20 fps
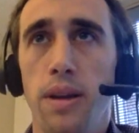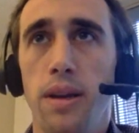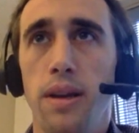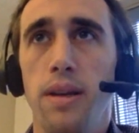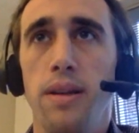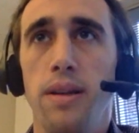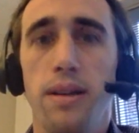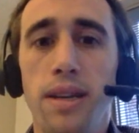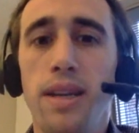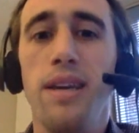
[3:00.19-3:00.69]

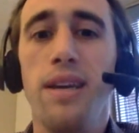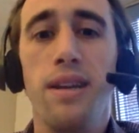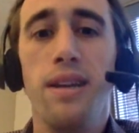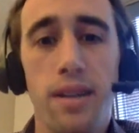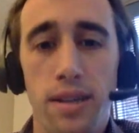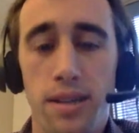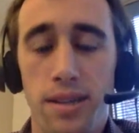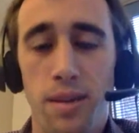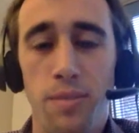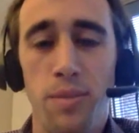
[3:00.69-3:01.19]

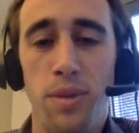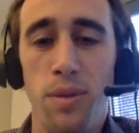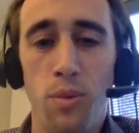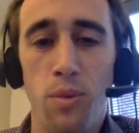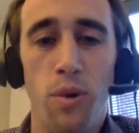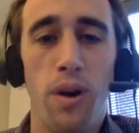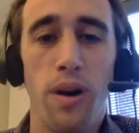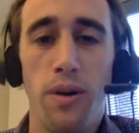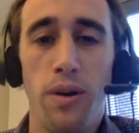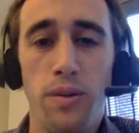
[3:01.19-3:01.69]
need something
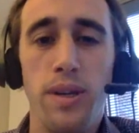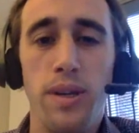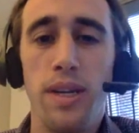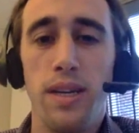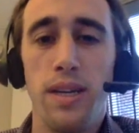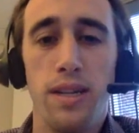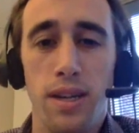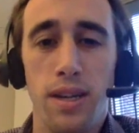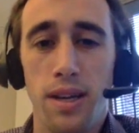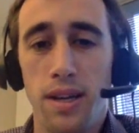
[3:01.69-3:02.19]
more. I don't
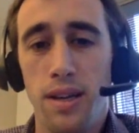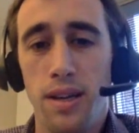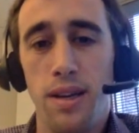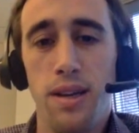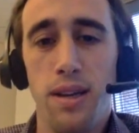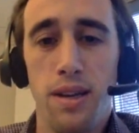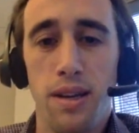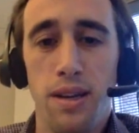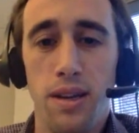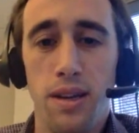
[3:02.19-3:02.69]
need to,
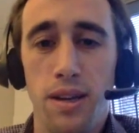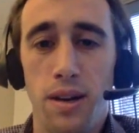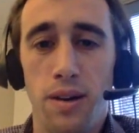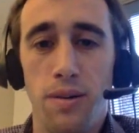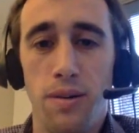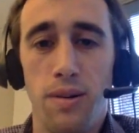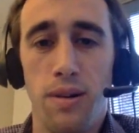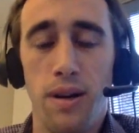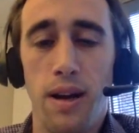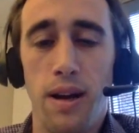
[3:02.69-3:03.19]

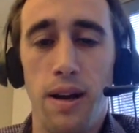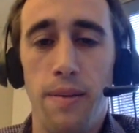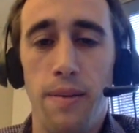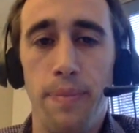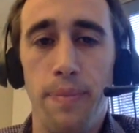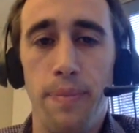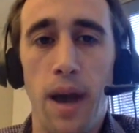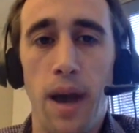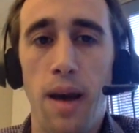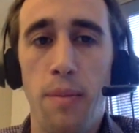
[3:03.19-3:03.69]

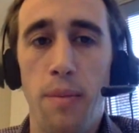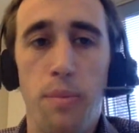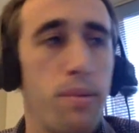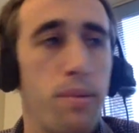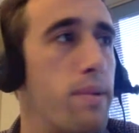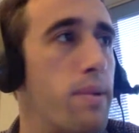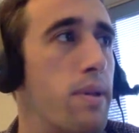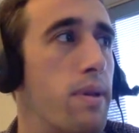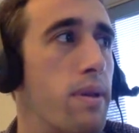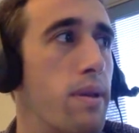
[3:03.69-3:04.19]
up
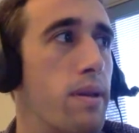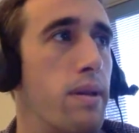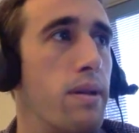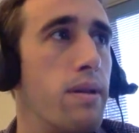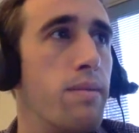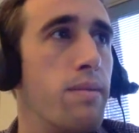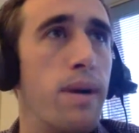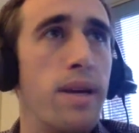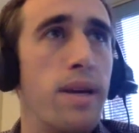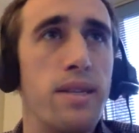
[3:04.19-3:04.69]

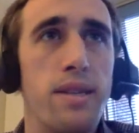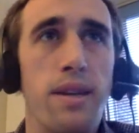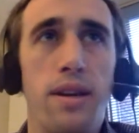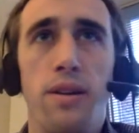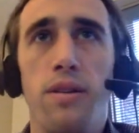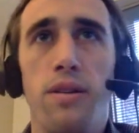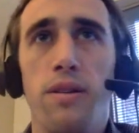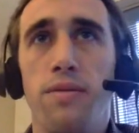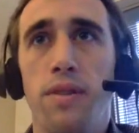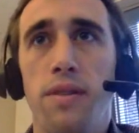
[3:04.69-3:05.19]
my
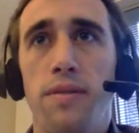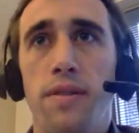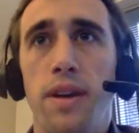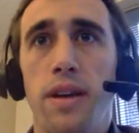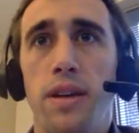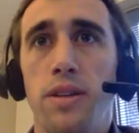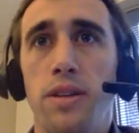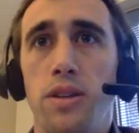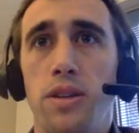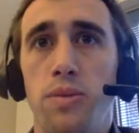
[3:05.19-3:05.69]
standard of living
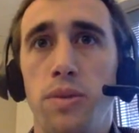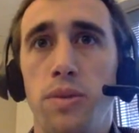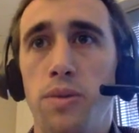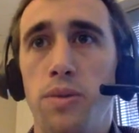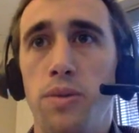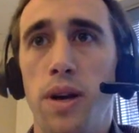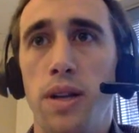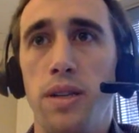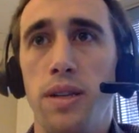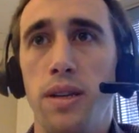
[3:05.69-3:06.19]
and just really
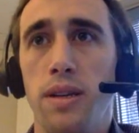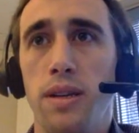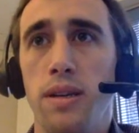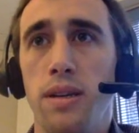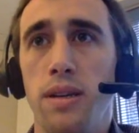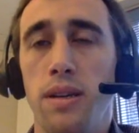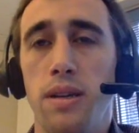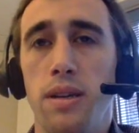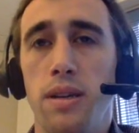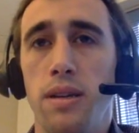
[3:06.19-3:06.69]
want to
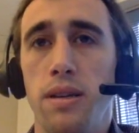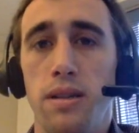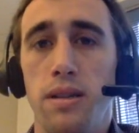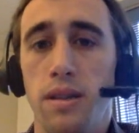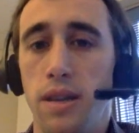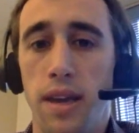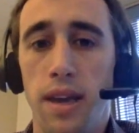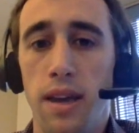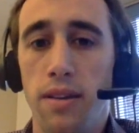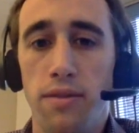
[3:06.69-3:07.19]

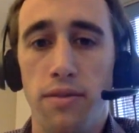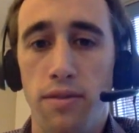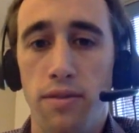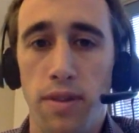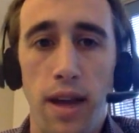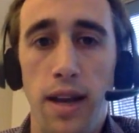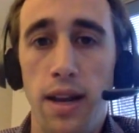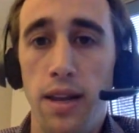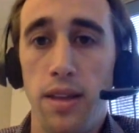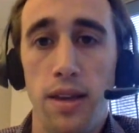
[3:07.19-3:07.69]
give
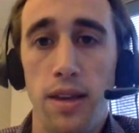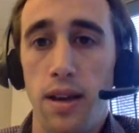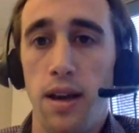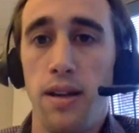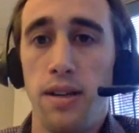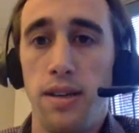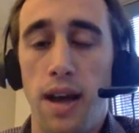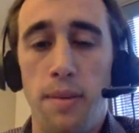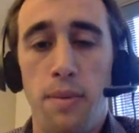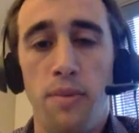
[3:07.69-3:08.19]
anything
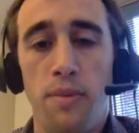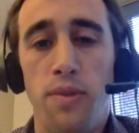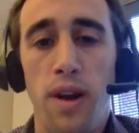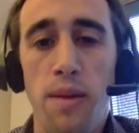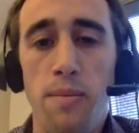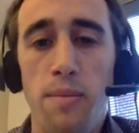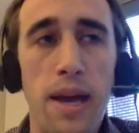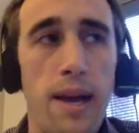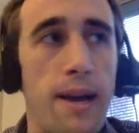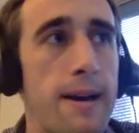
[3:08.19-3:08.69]
on top of what
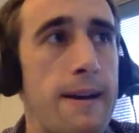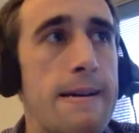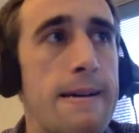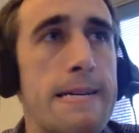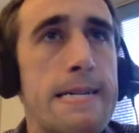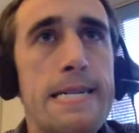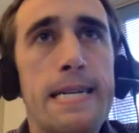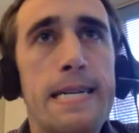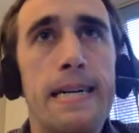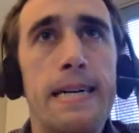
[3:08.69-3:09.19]
I make
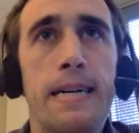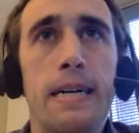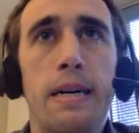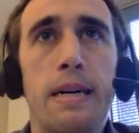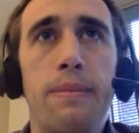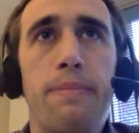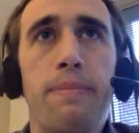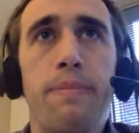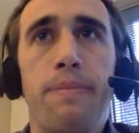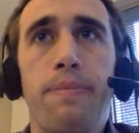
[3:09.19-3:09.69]

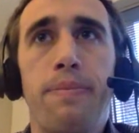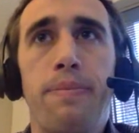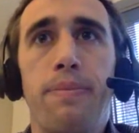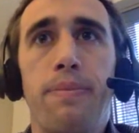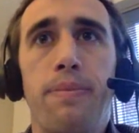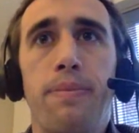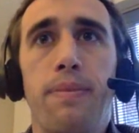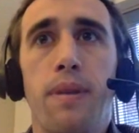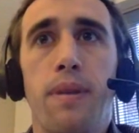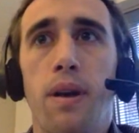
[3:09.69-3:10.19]

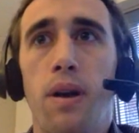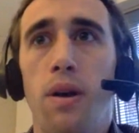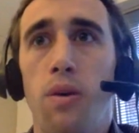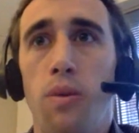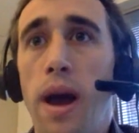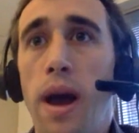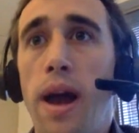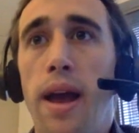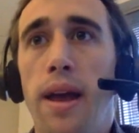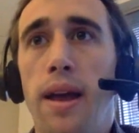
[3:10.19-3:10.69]

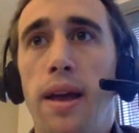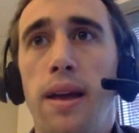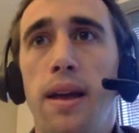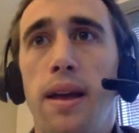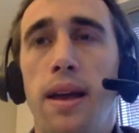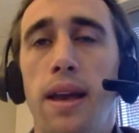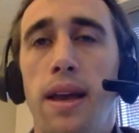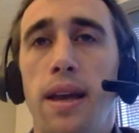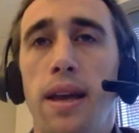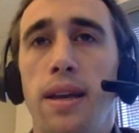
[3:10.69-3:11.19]
away.
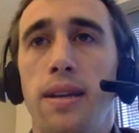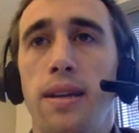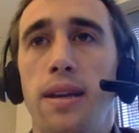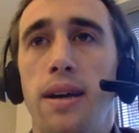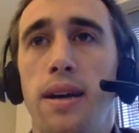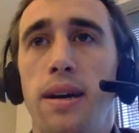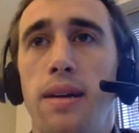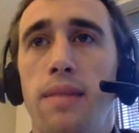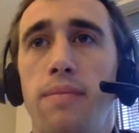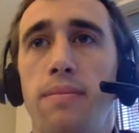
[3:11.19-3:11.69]
And
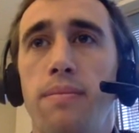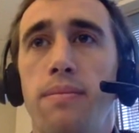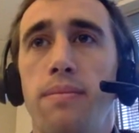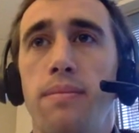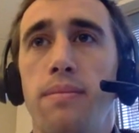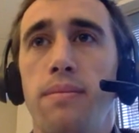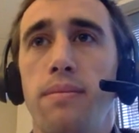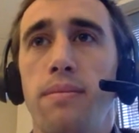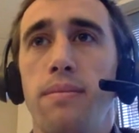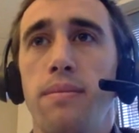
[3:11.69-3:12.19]

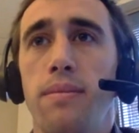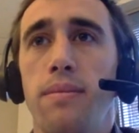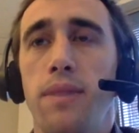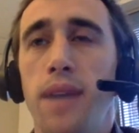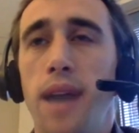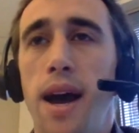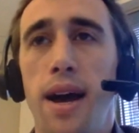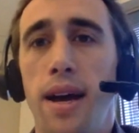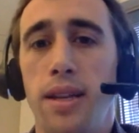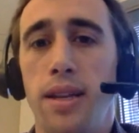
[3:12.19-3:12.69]

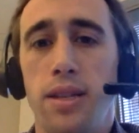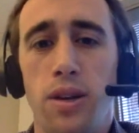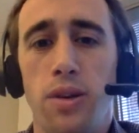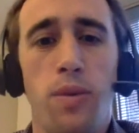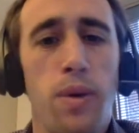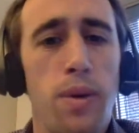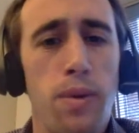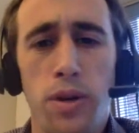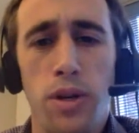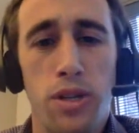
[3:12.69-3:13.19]
and so
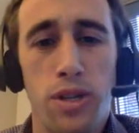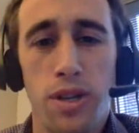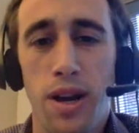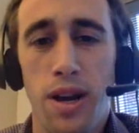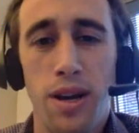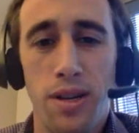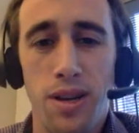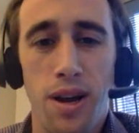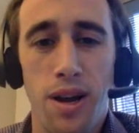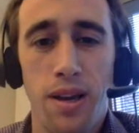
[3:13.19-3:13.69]
we were just
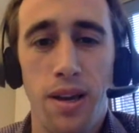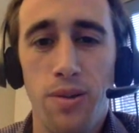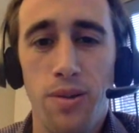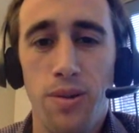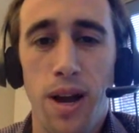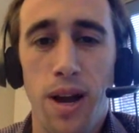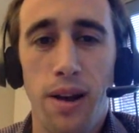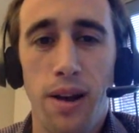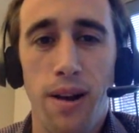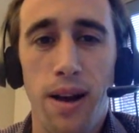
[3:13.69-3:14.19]
kind of talking, you
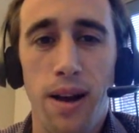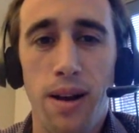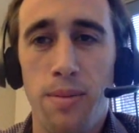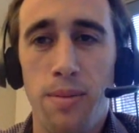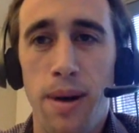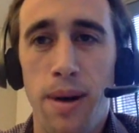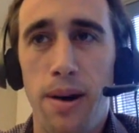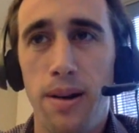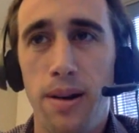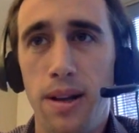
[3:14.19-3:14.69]
and I, Gret,
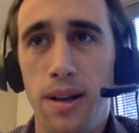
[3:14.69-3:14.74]
about